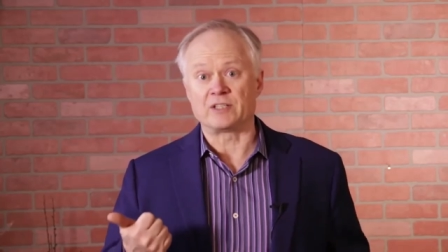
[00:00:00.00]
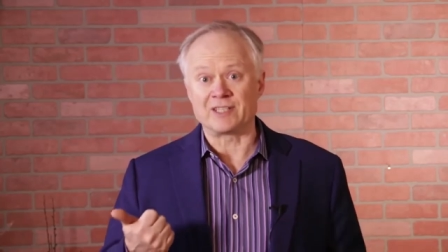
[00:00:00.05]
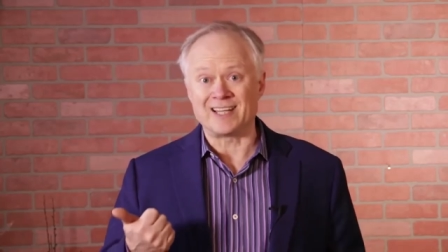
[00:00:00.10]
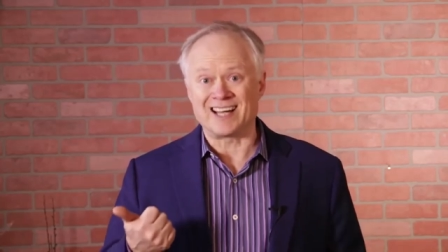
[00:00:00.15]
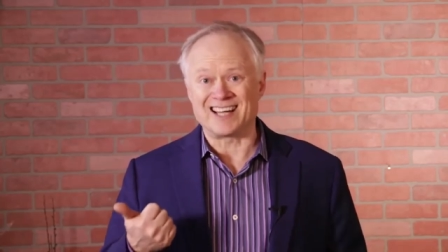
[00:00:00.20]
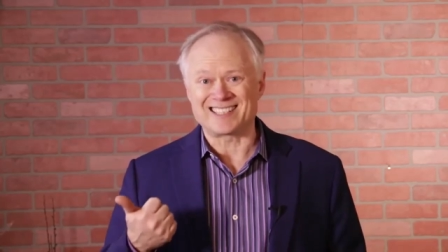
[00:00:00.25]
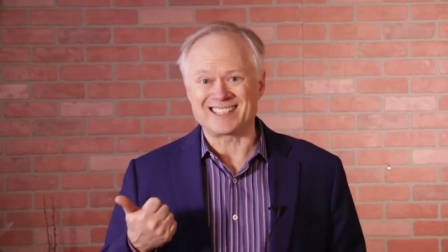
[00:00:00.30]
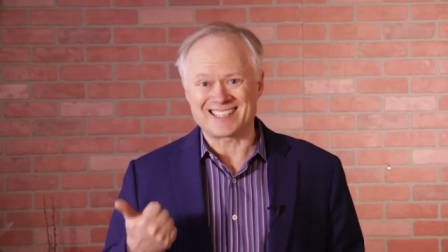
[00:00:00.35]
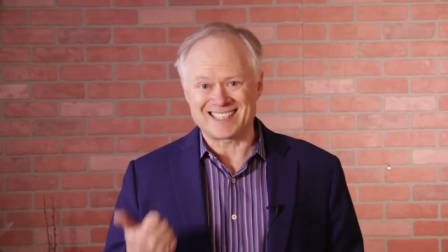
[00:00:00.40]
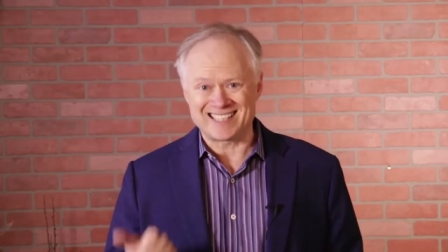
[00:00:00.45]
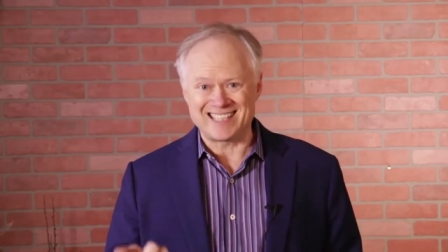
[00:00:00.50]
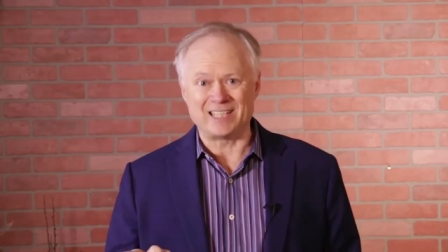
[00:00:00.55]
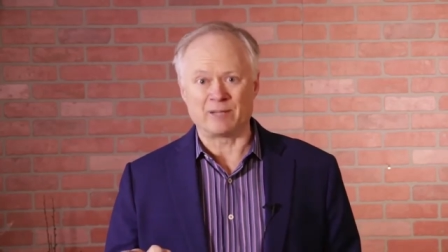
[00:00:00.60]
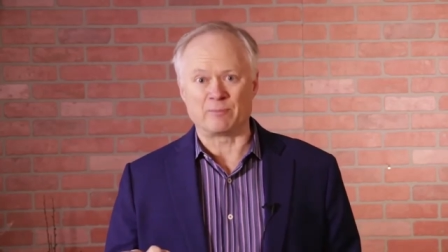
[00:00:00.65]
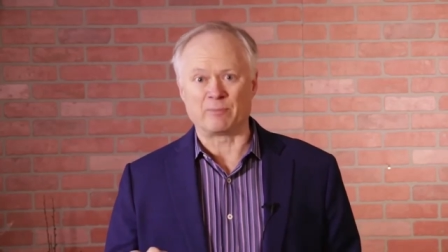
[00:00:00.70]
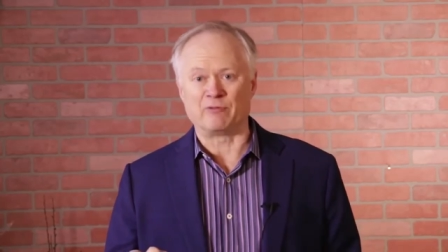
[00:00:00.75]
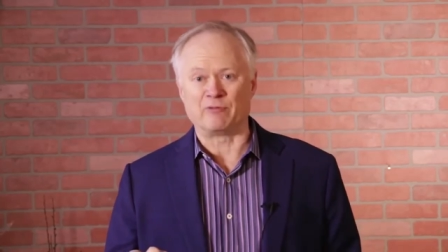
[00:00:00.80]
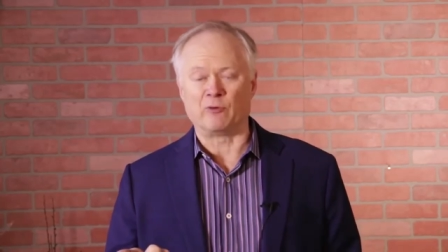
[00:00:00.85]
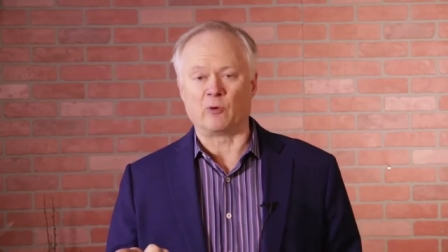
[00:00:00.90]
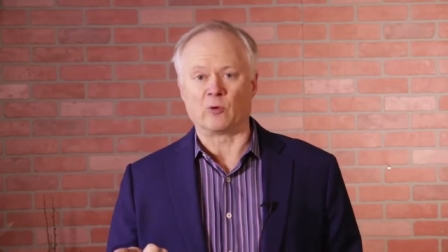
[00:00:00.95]
has not seen
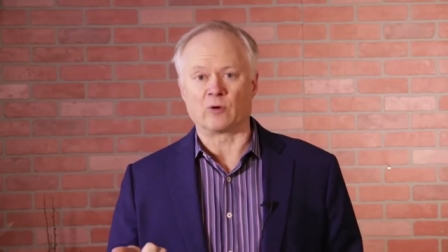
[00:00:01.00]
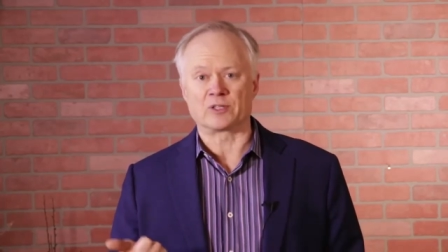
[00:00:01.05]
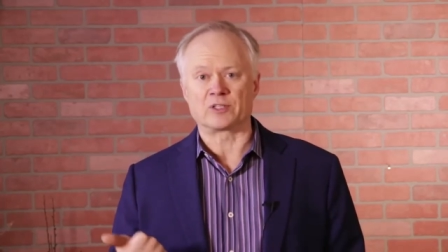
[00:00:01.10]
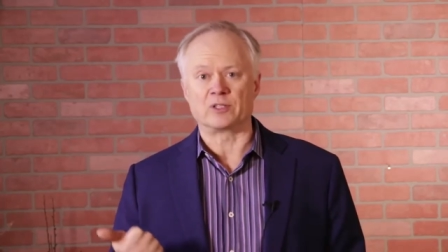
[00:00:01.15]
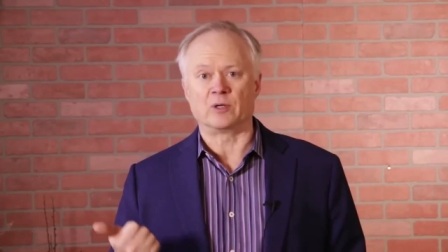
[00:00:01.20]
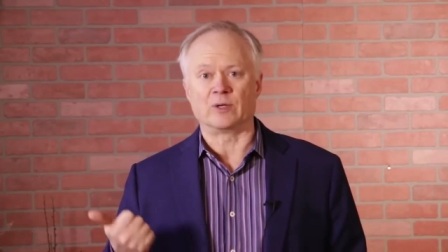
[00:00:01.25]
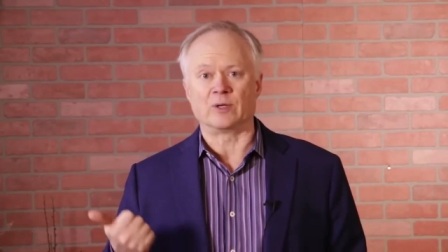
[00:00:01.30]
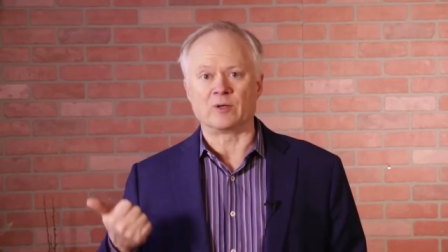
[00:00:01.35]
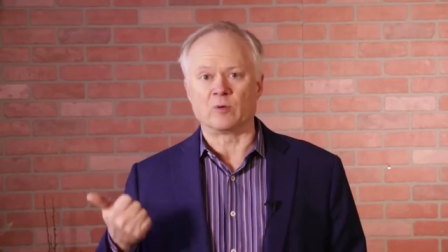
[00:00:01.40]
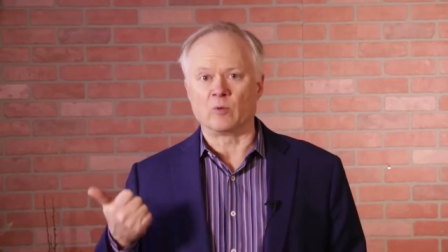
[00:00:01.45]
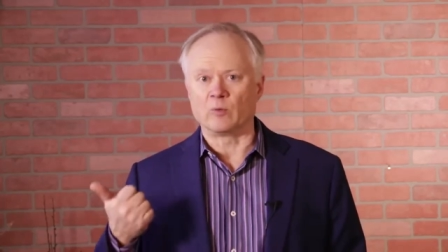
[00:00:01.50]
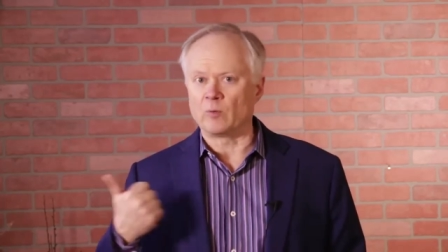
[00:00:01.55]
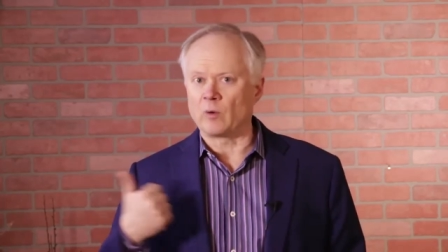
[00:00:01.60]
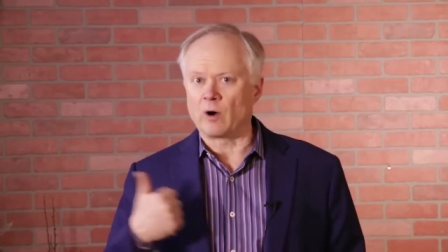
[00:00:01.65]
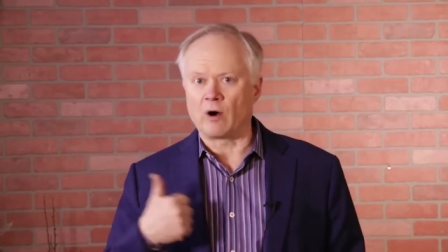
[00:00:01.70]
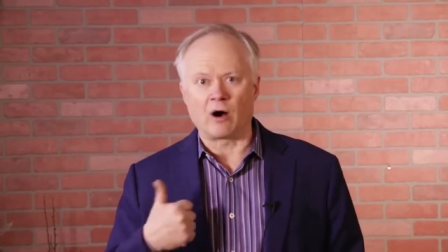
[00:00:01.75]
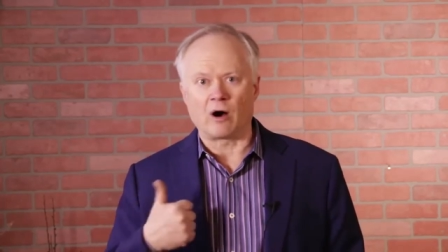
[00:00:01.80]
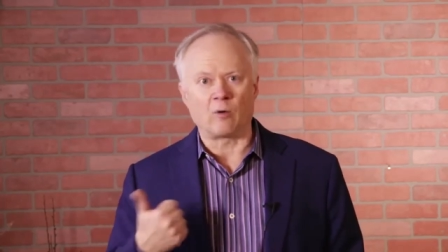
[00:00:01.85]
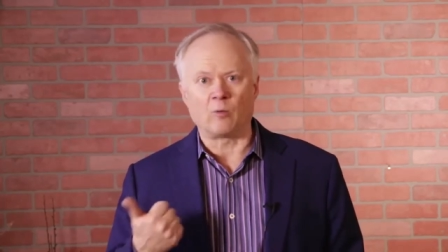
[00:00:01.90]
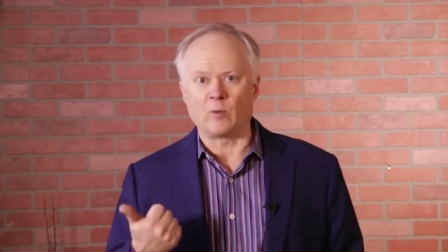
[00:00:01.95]
it before, so
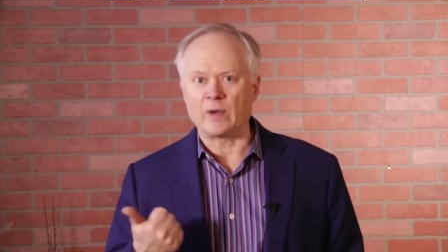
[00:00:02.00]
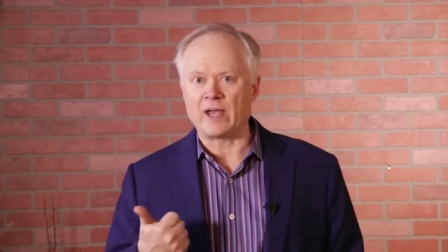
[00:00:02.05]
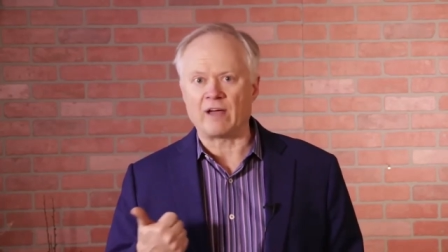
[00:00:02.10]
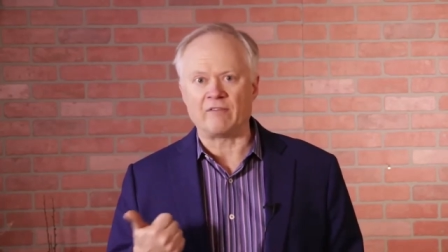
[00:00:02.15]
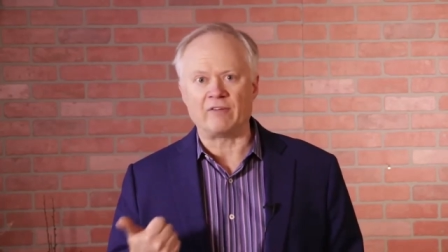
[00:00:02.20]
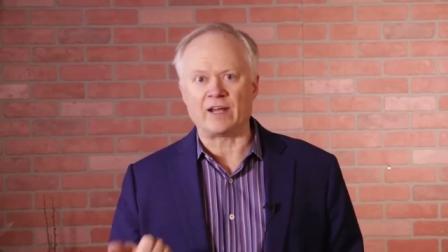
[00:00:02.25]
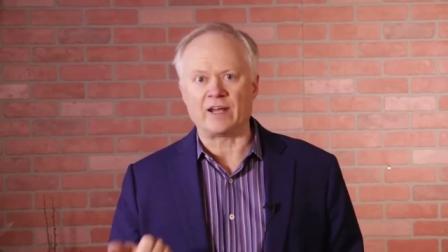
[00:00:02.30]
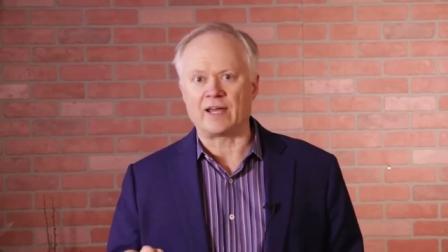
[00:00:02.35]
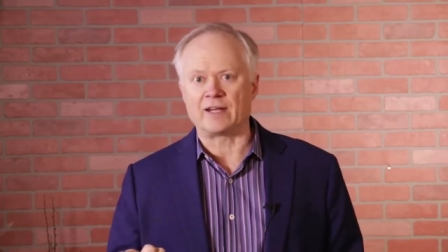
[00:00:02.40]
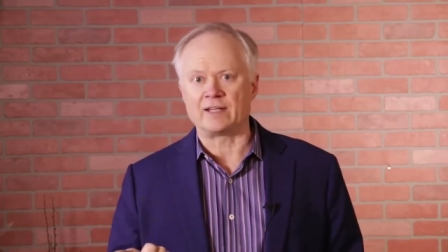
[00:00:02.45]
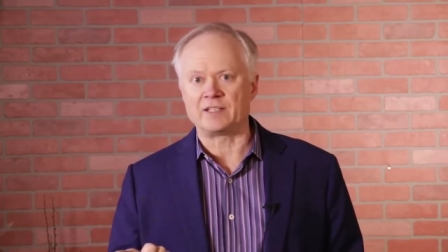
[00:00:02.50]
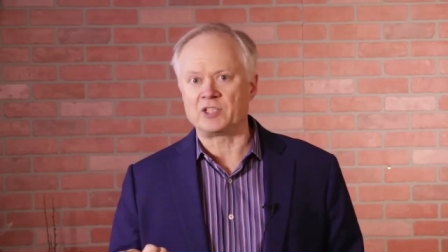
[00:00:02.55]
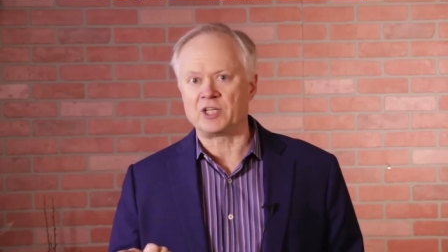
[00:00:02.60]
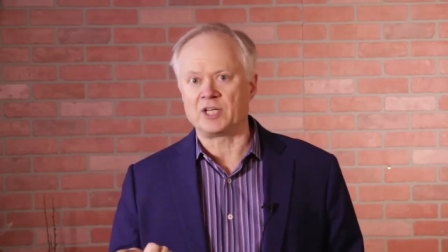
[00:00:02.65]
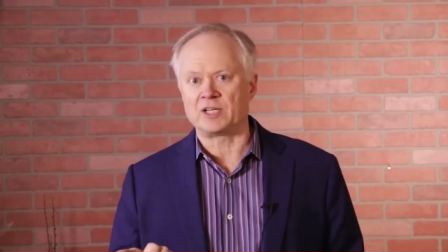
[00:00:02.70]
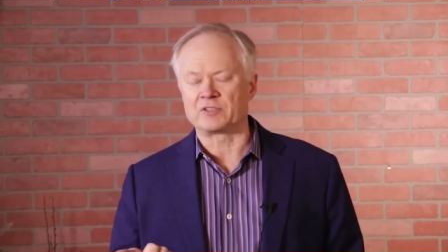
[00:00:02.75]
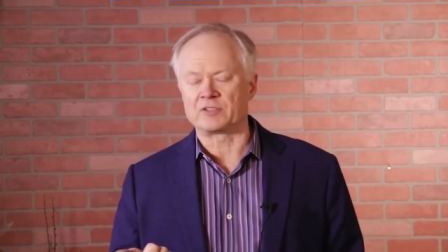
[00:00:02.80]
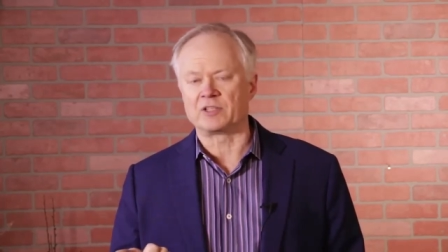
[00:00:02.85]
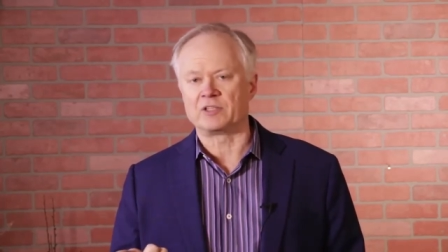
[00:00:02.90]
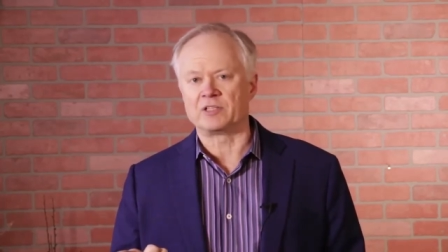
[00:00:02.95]
we haven't had a
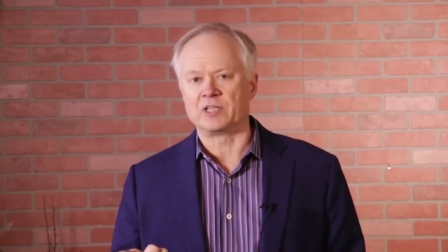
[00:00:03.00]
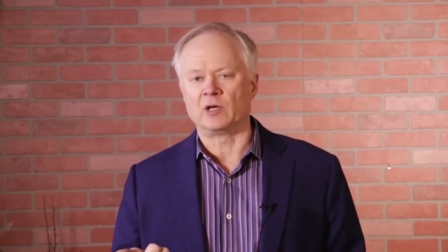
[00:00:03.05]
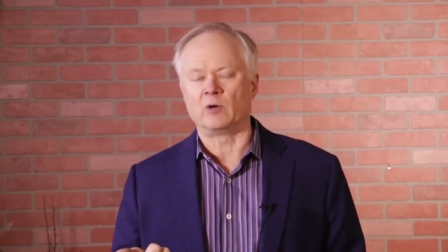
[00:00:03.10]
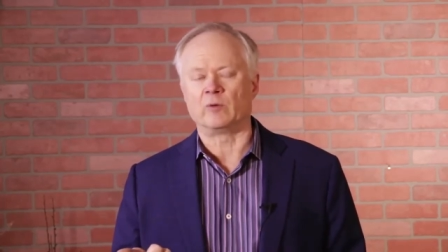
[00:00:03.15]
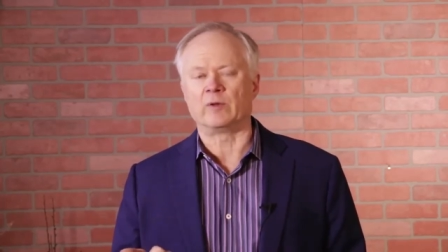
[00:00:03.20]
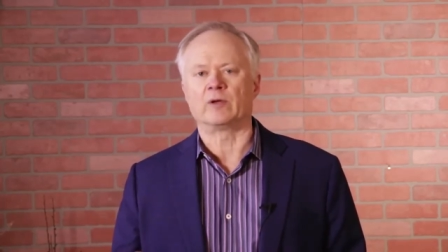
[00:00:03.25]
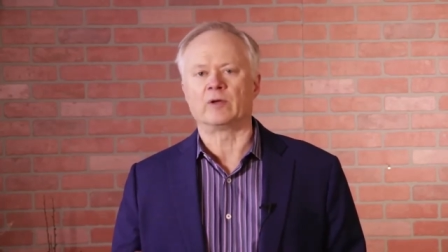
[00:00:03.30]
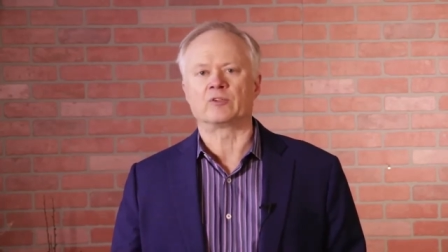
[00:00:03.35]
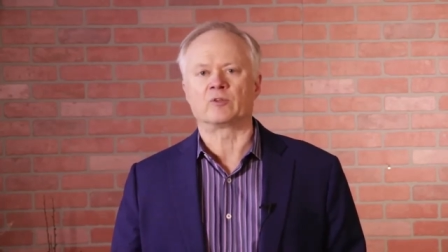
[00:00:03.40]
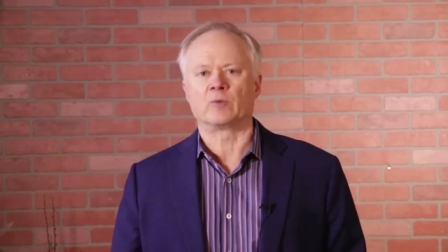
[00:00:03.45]
chance to deal with it.